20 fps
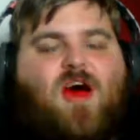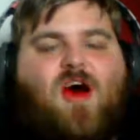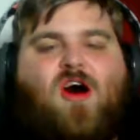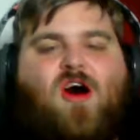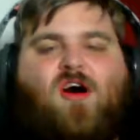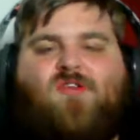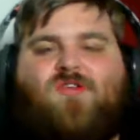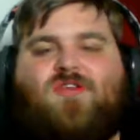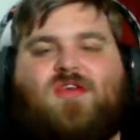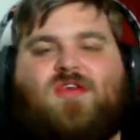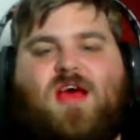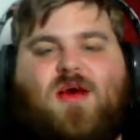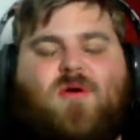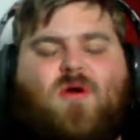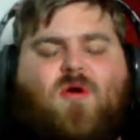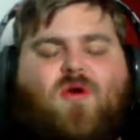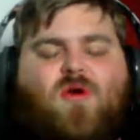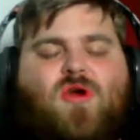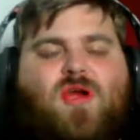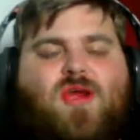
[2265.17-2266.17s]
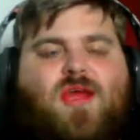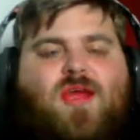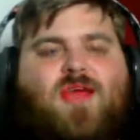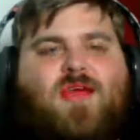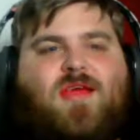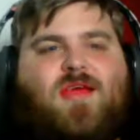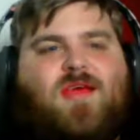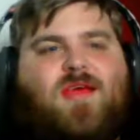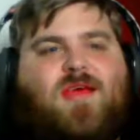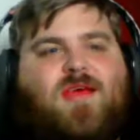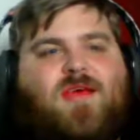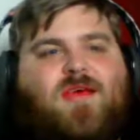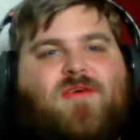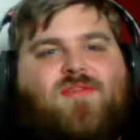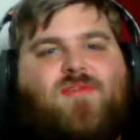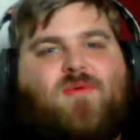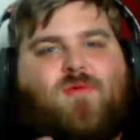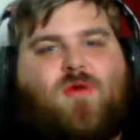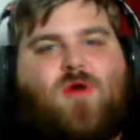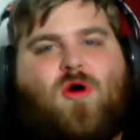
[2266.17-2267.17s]
they offered Tom Hardy
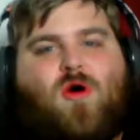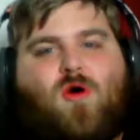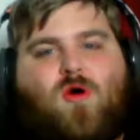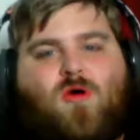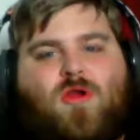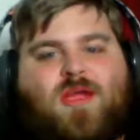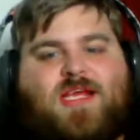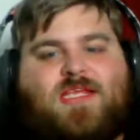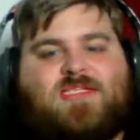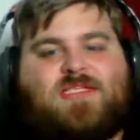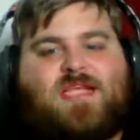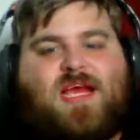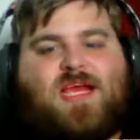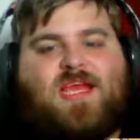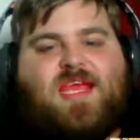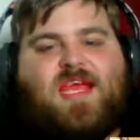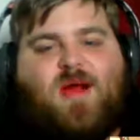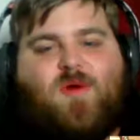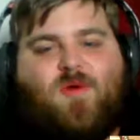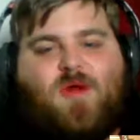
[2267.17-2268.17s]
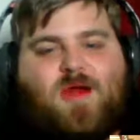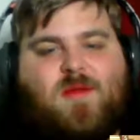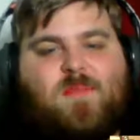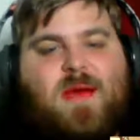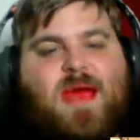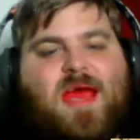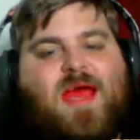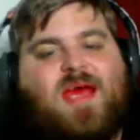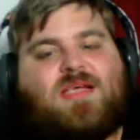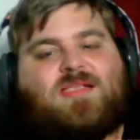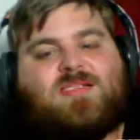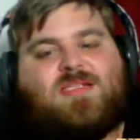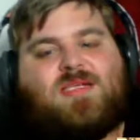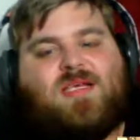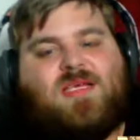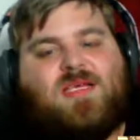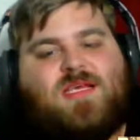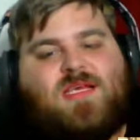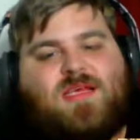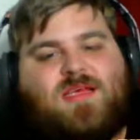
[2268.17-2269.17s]
the role, and he's like, "Can I wear a mask?"
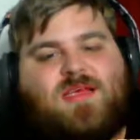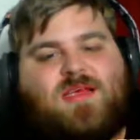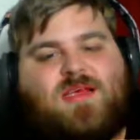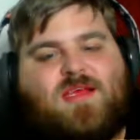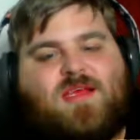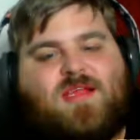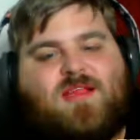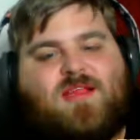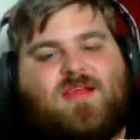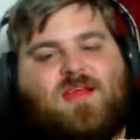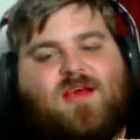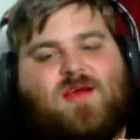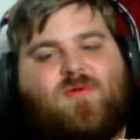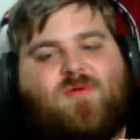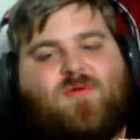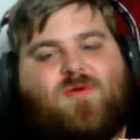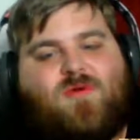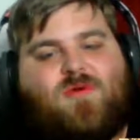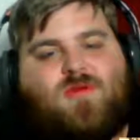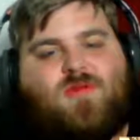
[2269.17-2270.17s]
And they're like, "Well,